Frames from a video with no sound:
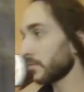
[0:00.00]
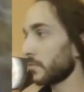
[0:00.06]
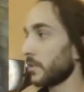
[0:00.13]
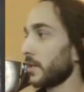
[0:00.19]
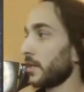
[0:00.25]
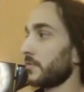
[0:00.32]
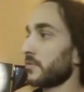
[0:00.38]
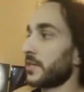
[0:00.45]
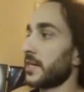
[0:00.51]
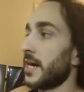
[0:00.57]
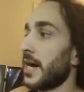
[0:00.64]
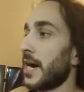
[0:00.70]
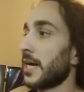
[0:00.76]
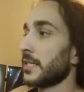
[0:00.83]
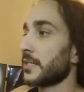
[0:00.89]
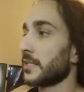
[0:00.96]
we have
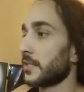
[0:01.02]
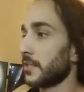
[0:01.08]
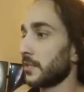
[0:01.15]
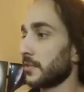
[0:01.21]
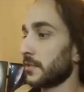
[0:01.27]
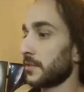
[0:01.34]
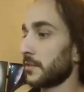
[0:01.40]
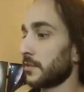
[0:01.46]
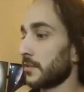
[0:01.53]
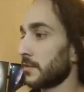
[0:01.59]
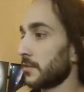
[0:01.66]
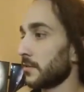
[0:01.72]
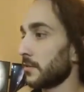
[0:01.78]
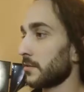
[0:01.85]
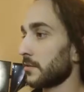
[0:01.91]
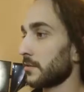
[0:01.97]
got,
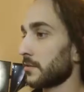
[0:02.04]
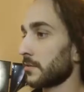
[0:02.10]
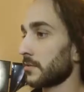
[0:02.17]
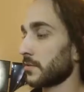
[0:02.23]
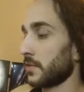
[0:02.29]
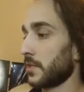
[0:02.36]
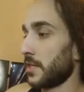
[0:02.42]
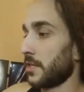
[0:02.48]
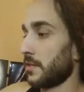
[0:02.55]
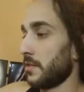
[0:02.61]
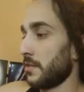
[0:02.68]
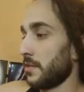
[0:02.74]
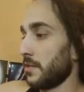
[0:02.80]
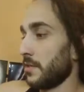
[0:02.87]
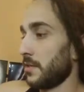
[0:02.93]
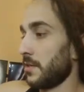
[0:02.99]
looks like
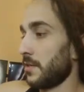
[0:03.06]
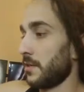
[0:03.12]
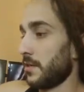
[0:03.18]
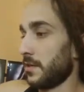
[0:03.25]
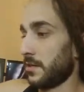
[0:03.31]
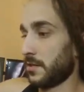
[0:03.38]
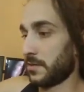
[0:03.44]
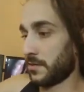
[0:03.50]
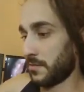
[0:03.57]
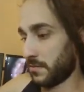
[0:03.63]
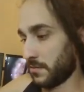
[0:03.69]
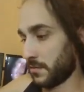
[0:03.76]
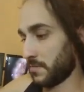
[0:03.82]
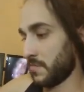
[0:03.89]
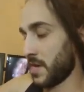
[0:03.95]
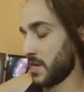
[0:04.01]
the
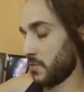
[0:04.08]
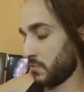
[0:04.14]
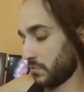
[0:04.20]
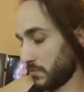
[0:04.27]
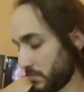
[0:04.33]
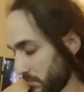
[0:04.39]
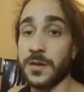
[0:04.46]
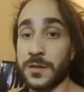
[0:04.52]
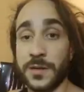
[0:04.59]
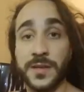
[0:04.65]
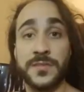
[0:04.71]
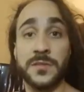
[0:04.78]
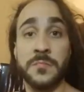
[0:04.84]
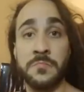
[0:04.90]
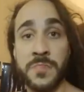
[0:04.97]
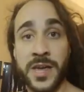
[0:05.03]
manual.
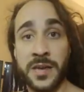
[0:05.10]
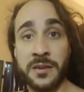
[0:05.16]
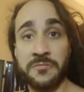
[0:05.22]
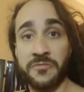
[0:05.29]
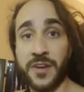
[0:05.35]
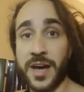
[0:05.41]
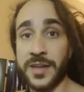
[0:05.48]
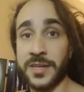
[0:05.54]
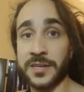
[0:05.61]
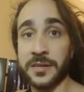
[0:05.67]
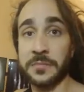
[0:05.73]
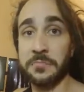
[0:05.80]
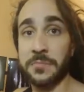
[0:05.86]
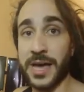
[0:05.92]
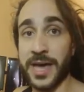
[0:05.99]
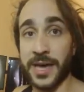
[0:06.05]
It's a man fighting a
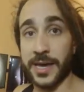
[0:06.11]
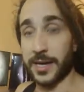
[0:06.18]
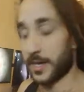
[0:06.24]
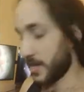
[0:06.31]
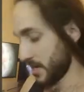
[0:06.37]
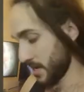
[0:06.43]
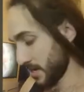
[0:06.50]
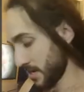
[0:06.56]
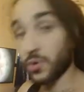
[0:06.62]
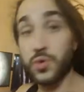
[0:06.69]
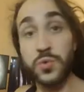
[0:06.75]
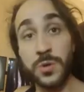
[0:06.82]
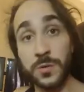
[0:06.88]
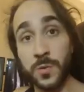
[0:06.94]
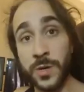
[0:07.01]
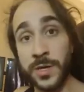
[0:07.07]
bag. Who
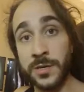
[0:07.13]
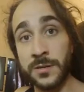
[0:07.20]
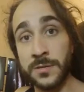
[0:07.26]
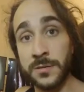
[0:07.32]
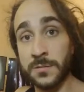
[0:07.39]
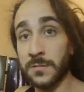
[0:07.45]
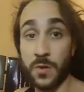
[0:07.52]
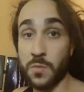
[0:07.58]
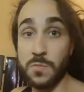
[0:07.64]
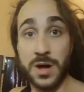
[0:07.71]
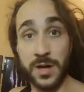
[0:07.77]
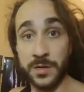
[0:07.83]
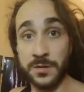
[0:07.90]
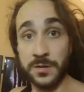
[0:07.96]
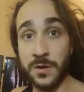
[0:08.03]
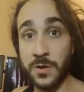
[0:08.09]
will win?
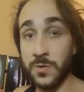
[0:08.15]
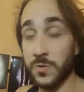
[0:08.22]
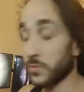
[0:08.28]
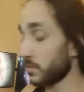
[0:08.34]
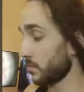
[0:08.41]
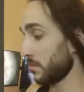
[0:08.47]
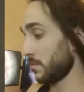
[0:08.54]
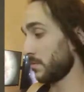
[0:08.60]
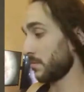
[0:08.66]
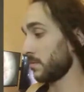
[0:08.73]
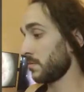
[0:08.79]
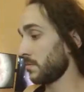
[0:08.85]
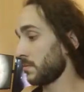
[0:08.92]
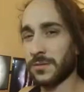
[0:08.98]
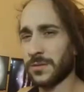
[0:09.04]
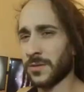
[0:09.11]
Nobody knows.
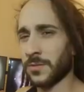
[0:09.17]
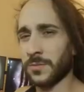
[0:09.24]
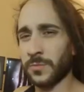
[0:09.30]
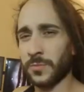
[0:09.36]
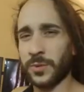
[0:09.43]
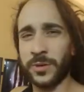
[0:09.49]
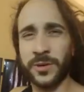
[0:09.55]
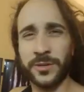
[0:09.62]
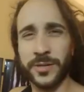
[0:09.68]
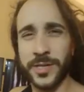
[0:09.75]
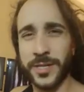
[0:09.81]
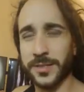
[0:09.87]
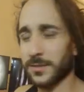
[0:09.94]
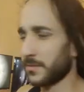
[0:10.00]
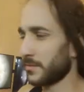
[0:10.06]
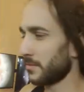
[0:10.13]
Don't put it on your
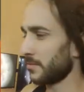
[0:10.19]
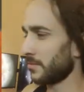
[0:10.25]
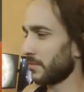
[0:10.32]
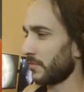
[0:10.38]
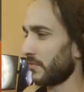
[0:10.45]
head or